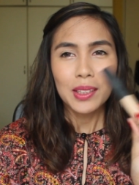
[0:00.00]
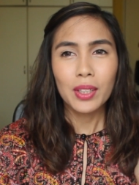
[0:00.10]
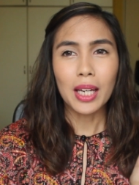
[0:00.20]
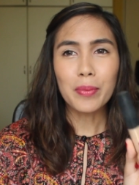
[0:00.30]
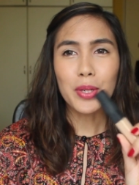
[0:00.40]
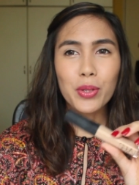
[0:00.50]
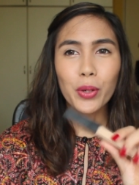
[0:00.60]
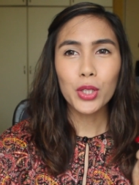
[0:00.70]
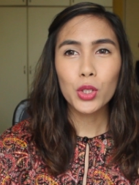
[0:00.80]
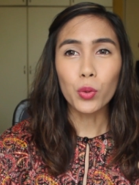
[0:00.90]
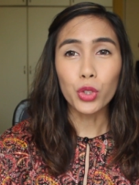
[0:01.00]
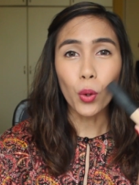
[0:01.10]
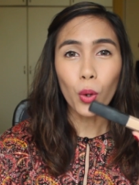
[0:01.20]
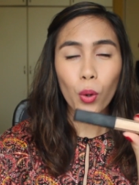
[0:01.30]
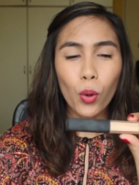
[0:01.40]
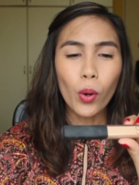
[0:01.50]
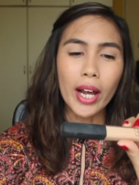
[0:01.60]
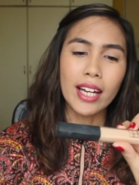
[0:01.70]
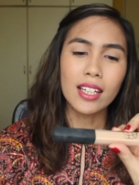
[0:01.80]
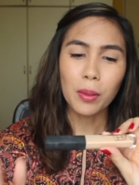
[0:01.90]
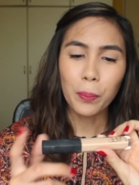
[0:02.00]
okay I'm just going to YOLO and